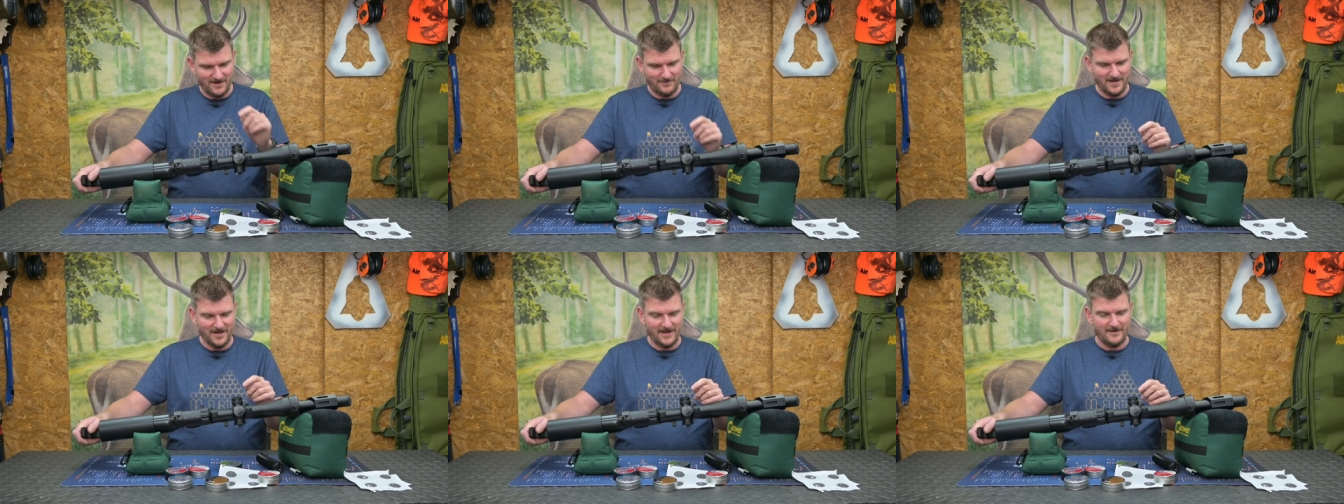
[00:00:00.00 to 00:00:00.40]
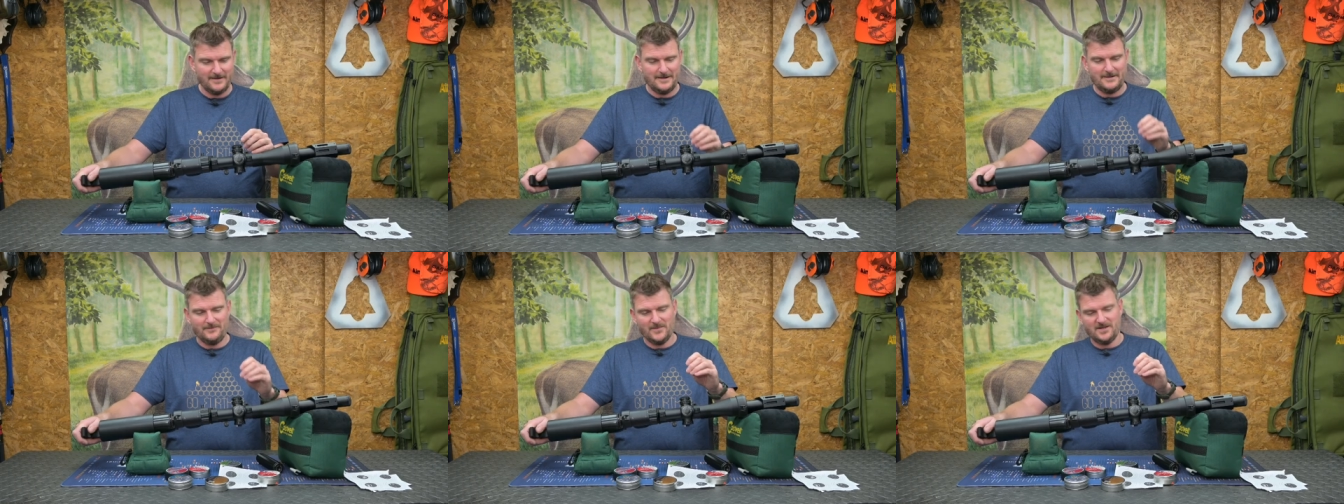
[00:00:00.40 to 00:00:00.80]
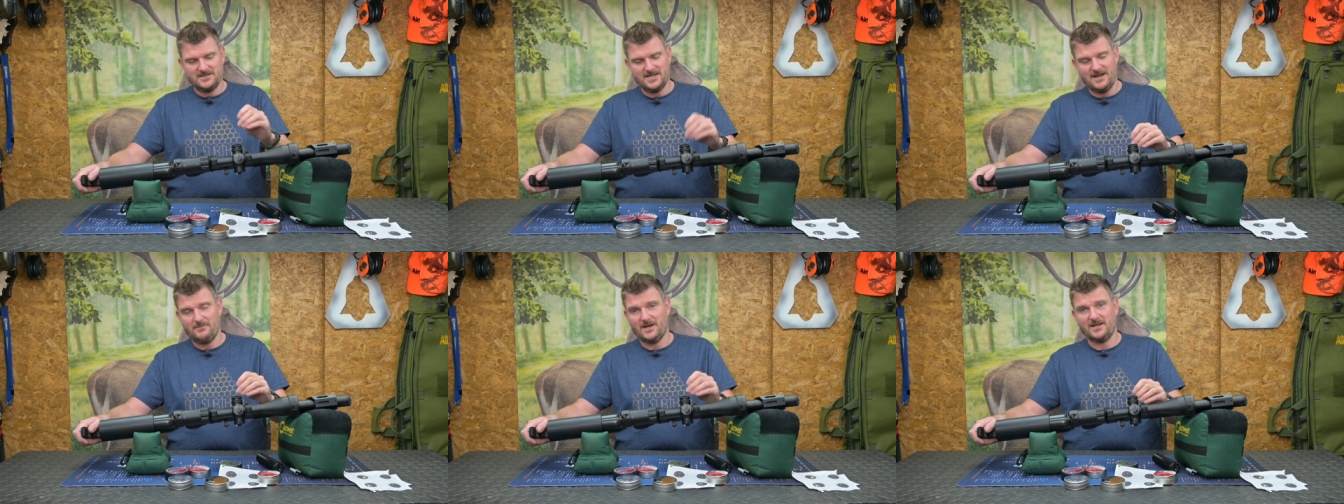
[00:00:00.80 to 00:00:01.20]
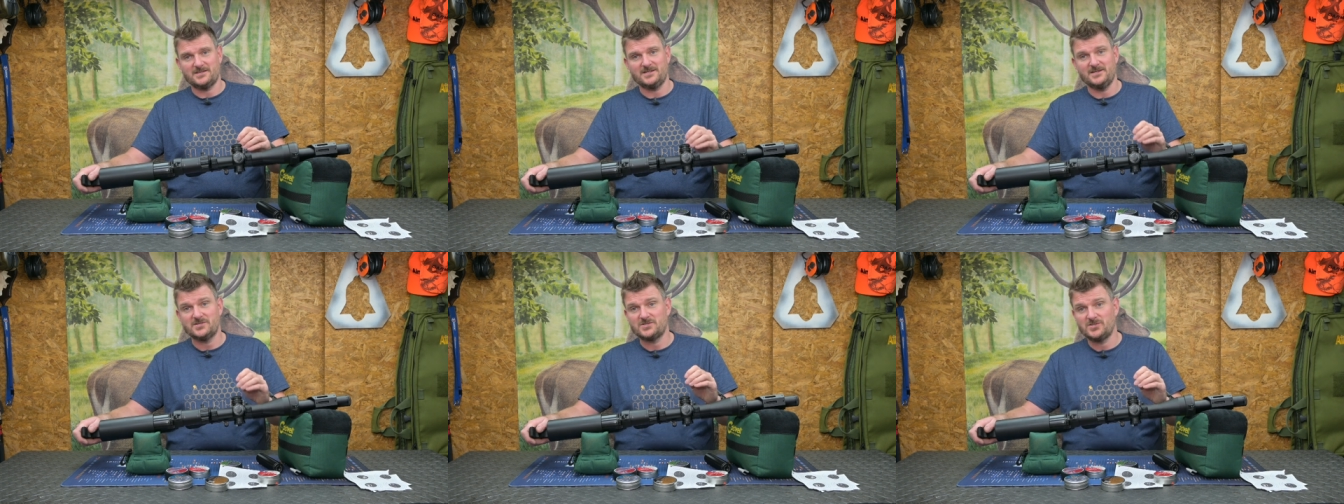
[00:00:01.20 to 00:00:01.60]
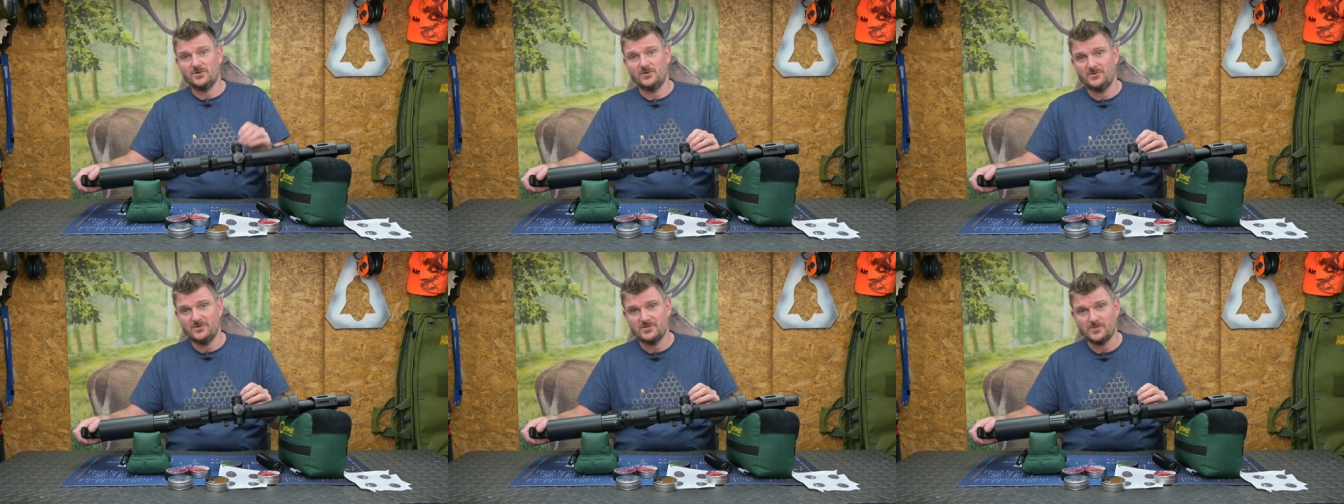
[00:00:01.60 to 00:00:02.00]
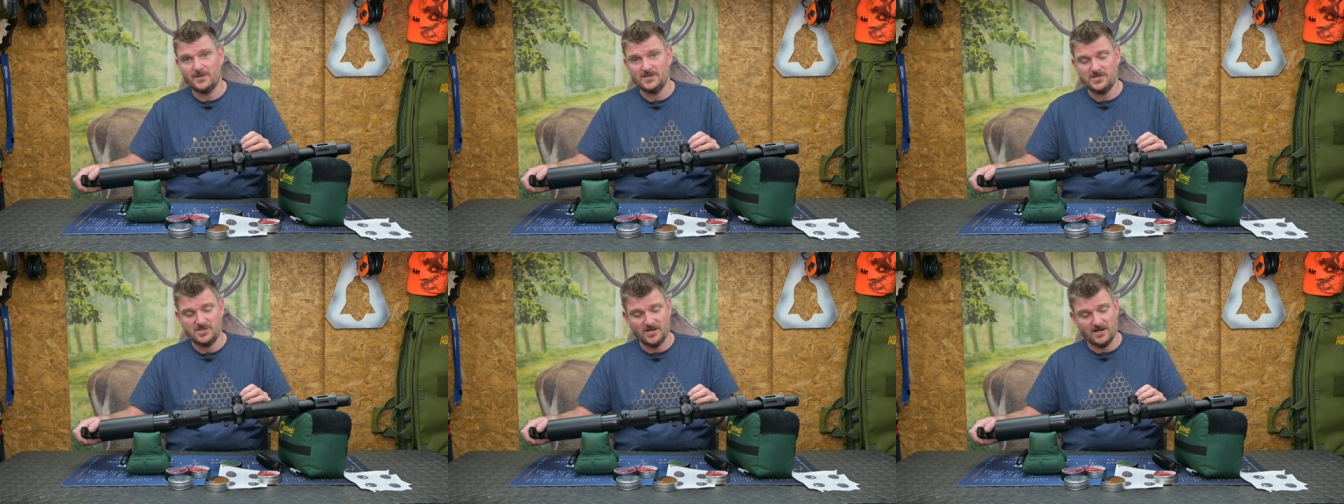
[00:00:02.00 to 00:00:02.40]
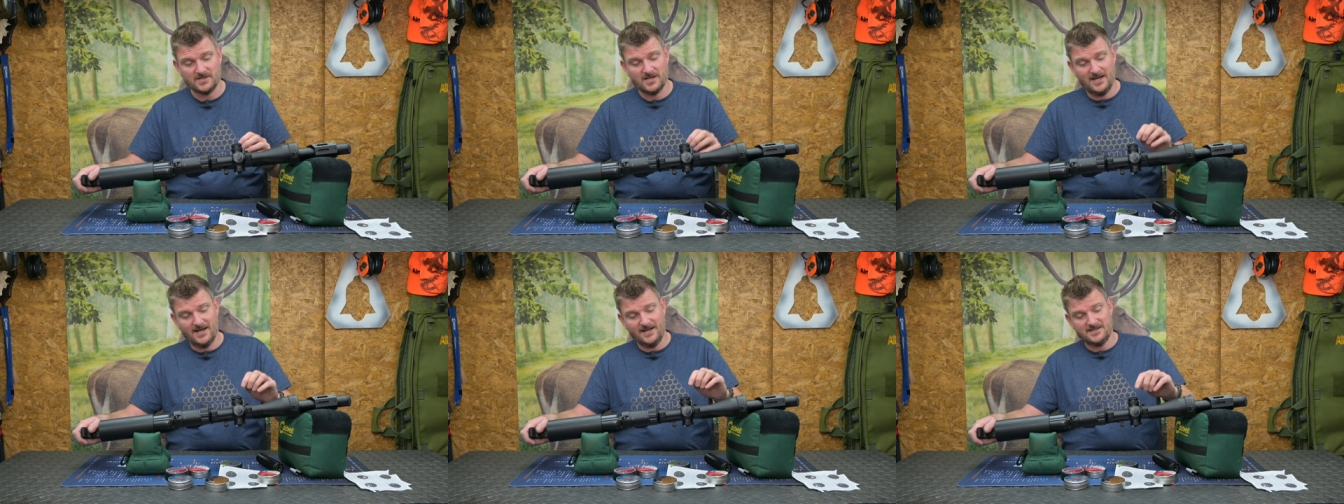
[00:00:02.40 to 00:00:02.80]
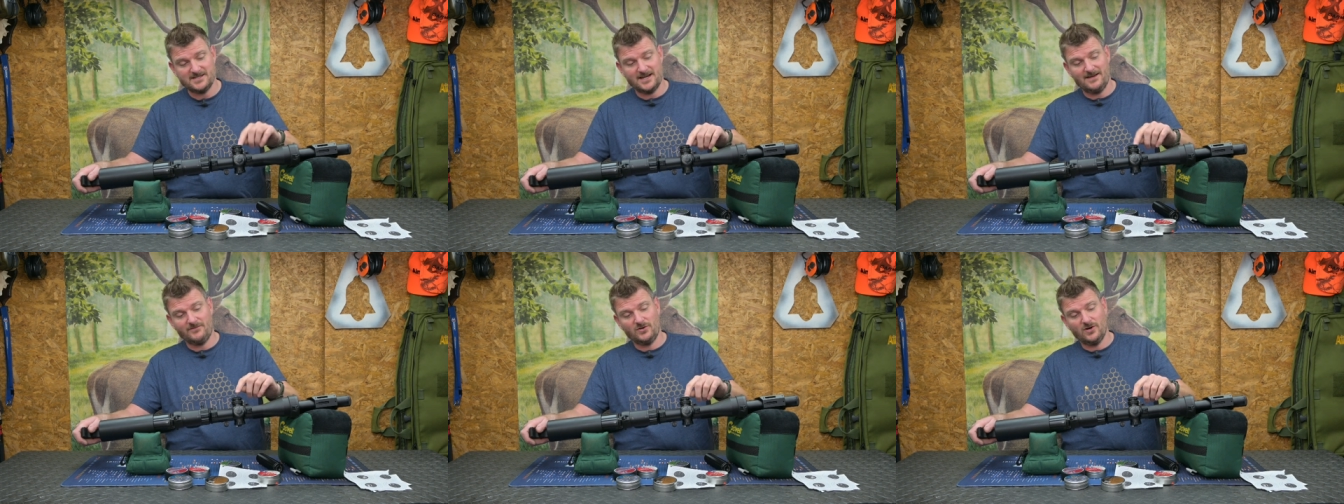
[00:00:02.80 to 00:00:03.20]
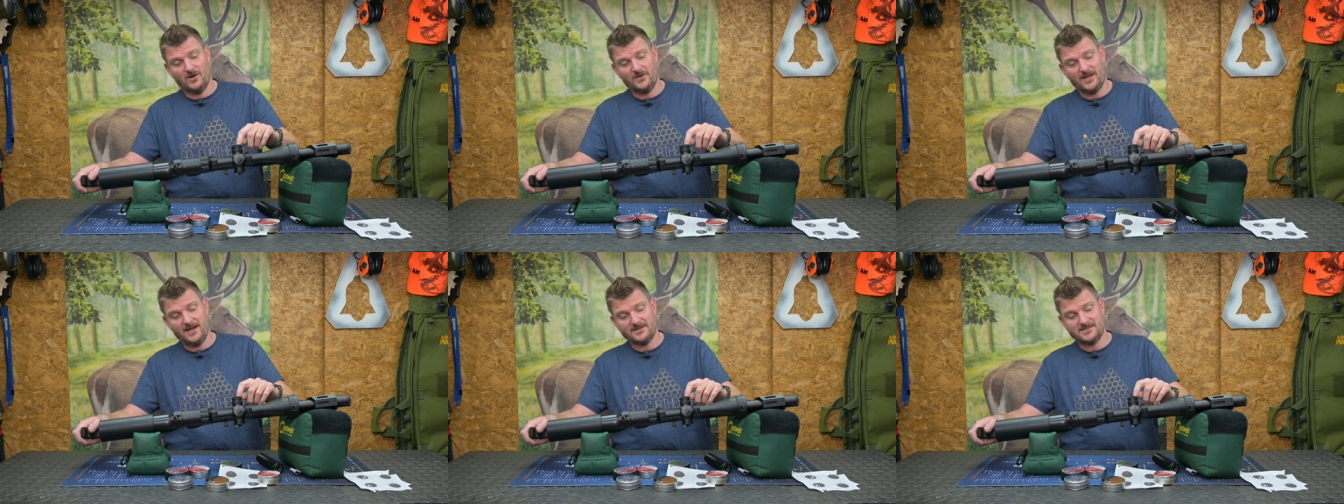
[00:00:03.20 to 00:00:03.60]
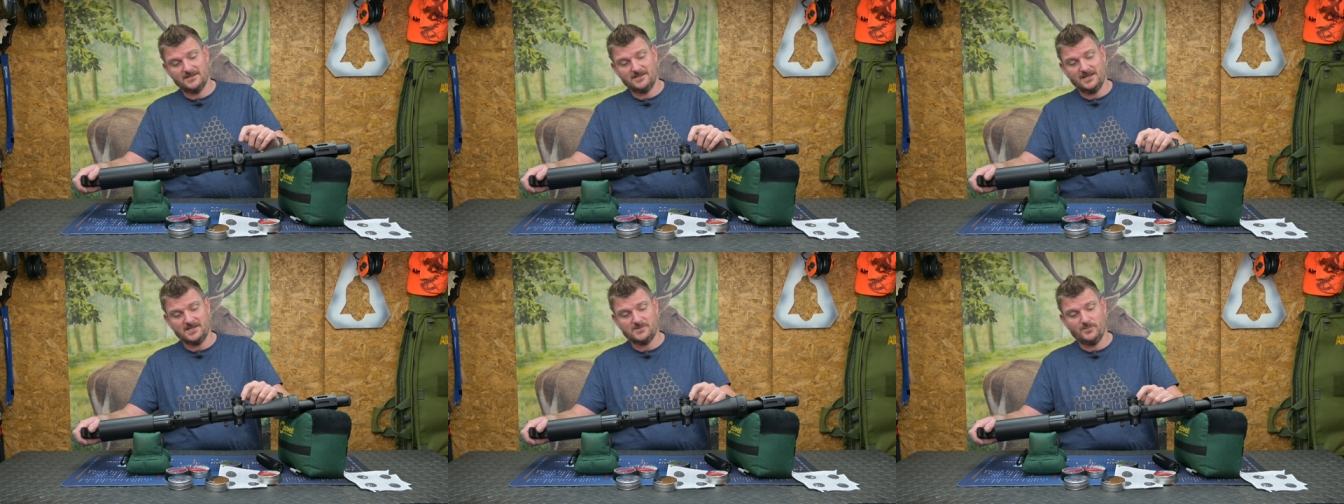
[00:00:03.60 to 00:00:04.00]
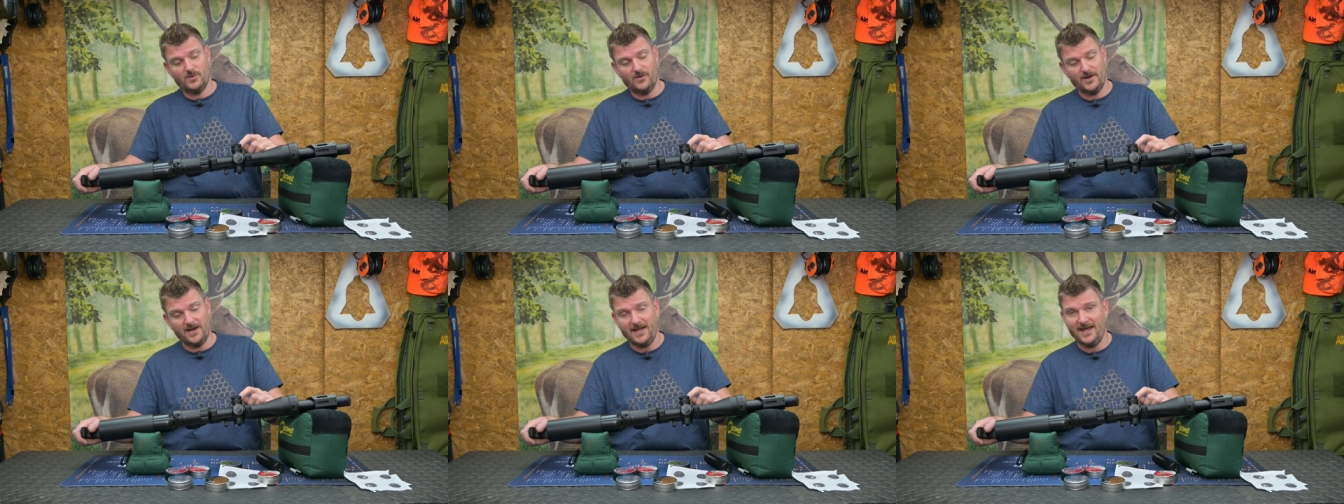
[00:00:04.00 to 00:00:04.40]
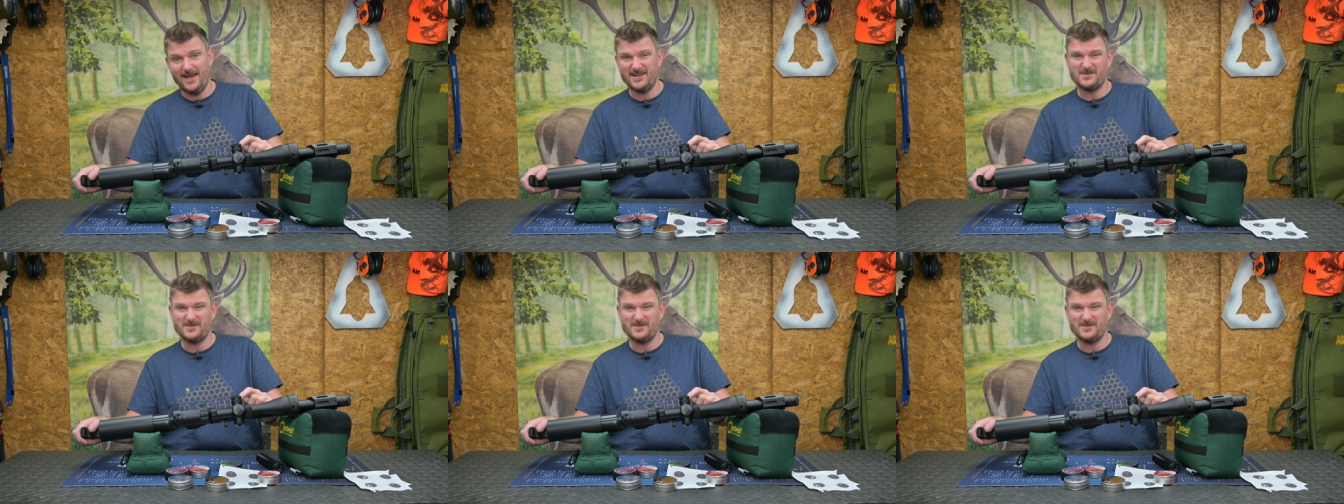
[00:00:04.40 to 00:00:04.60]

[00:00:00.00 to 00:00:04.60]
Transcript: in a minute, 10 magazines, 220 shots, until I've got down to this point here.